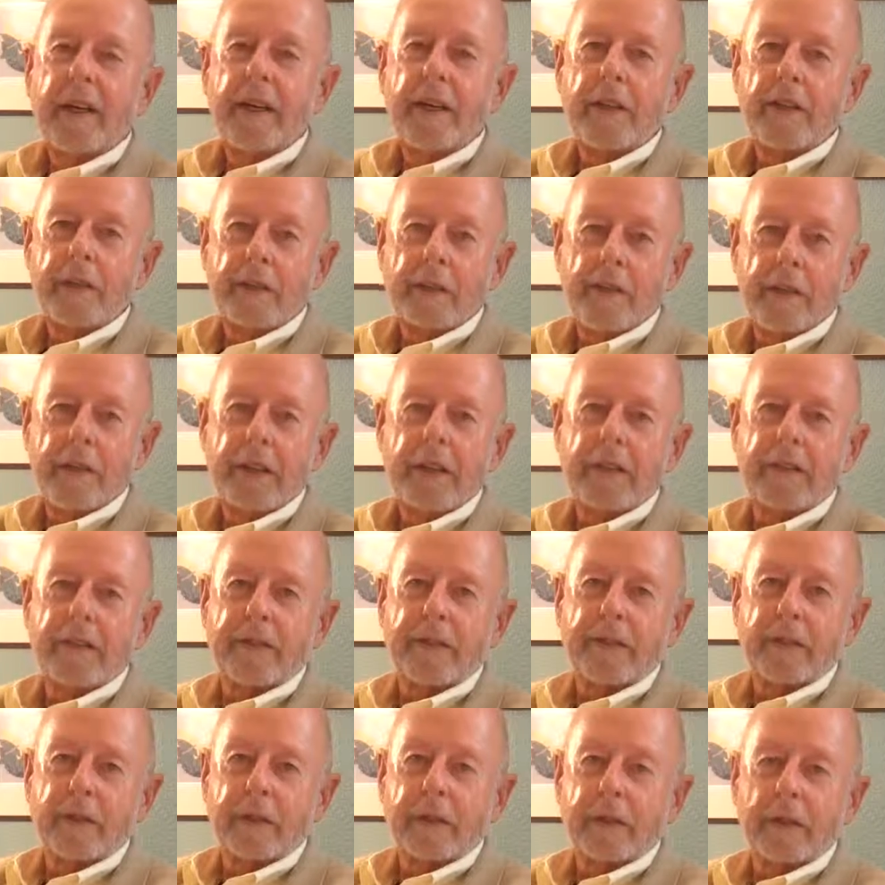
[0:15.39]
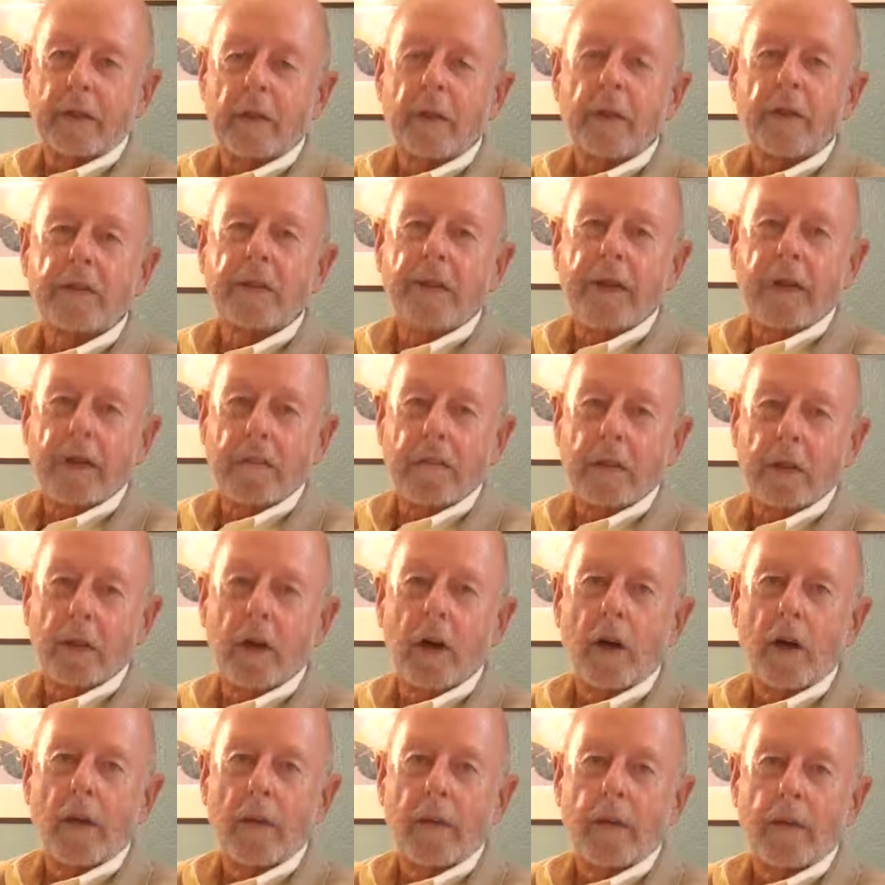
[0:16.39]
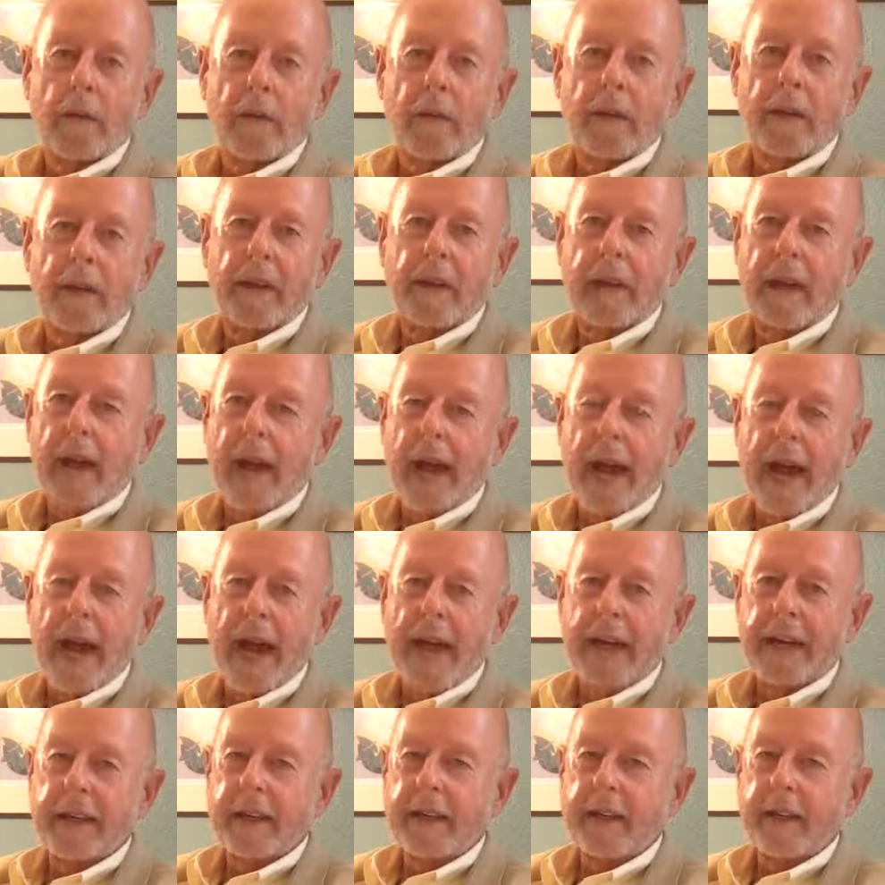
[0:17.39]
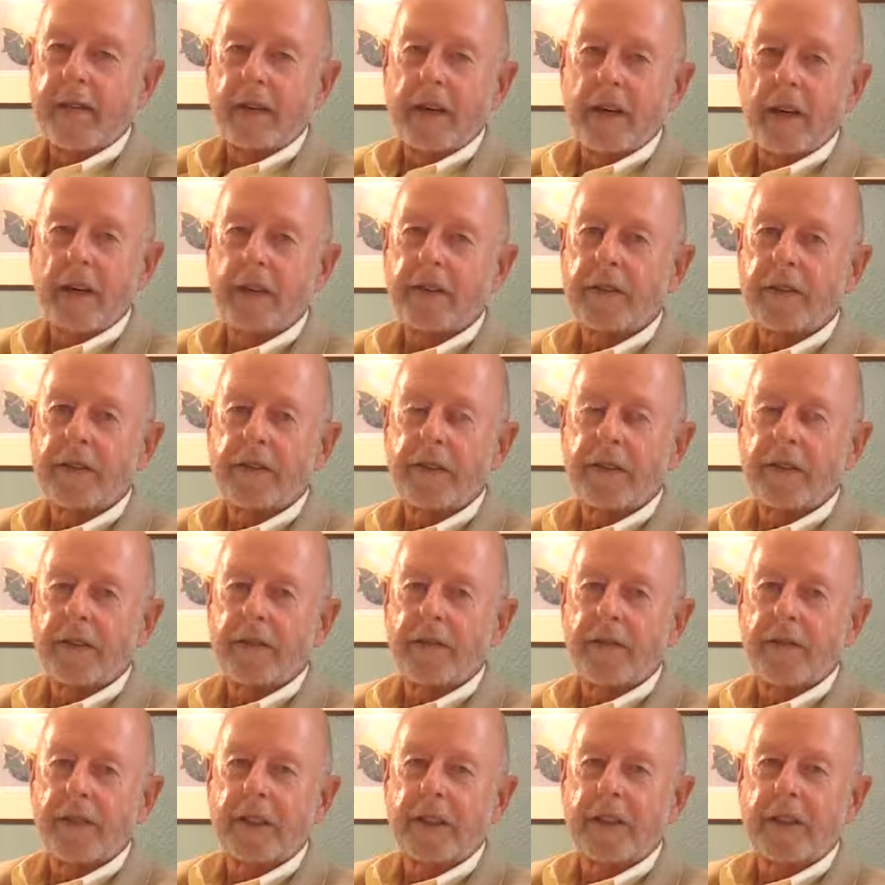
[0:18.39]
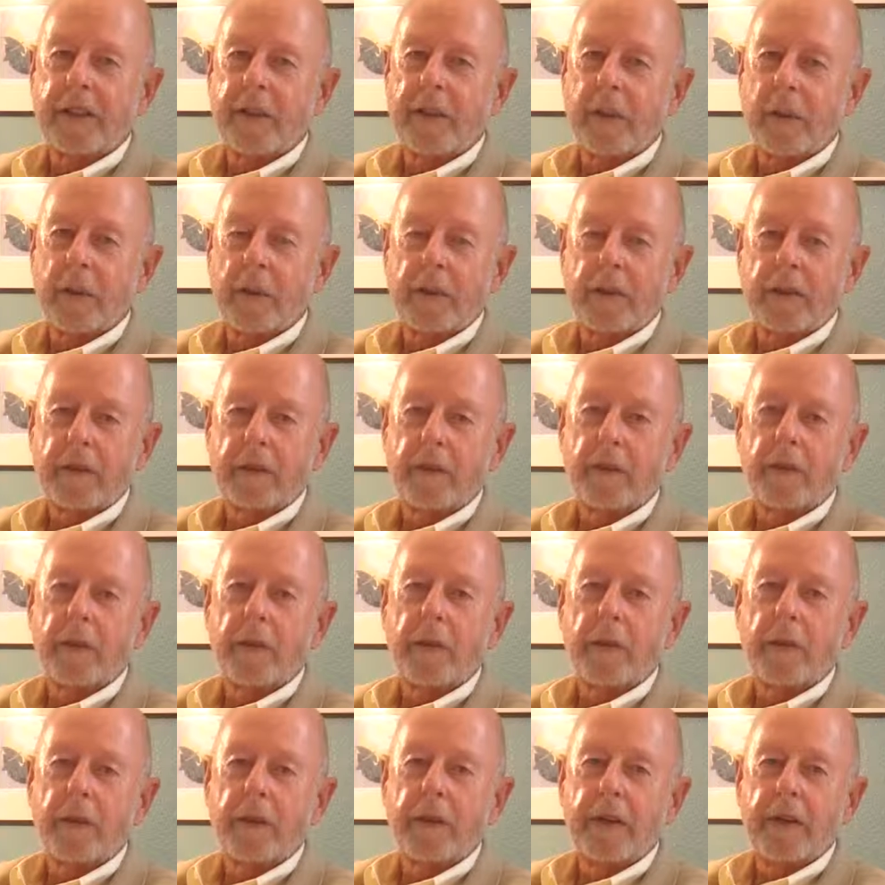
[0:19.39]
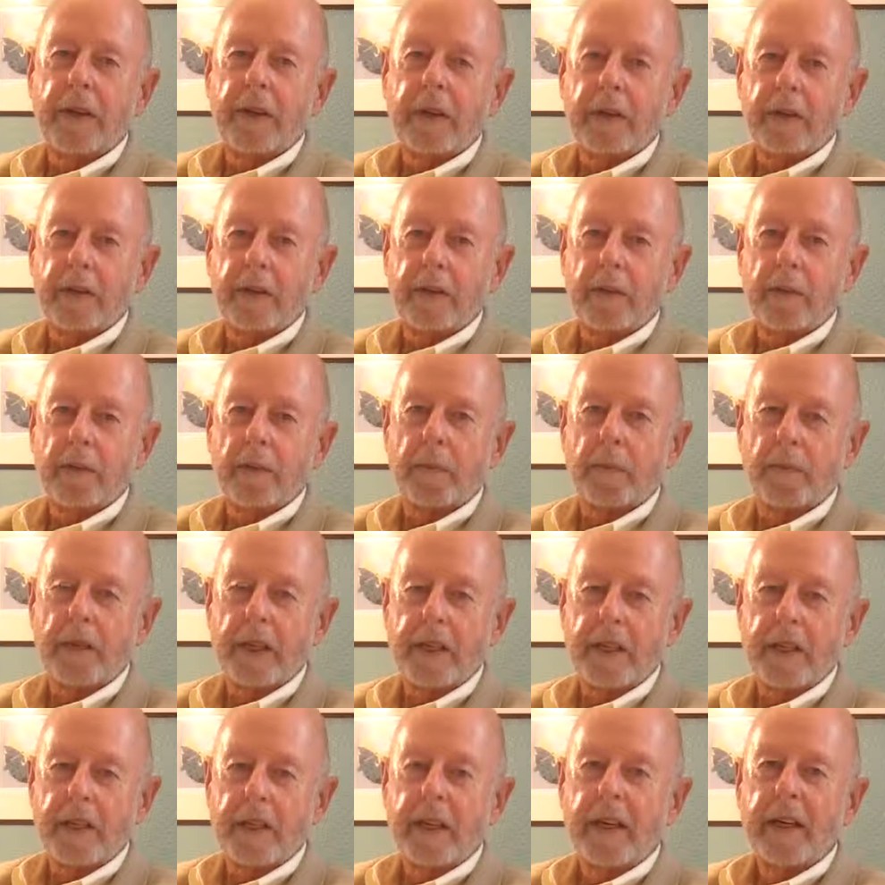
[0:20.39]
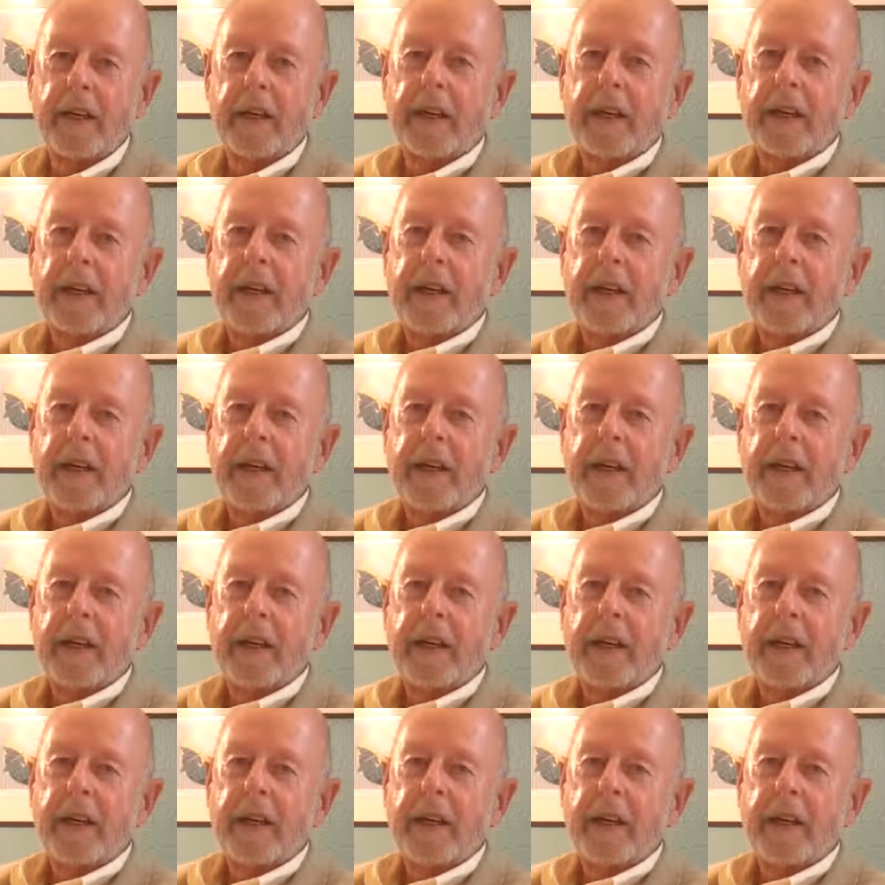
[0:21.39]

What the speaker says: Interest rates are at an all-time low, and if Congress doesn't figure out what to do with the national budget,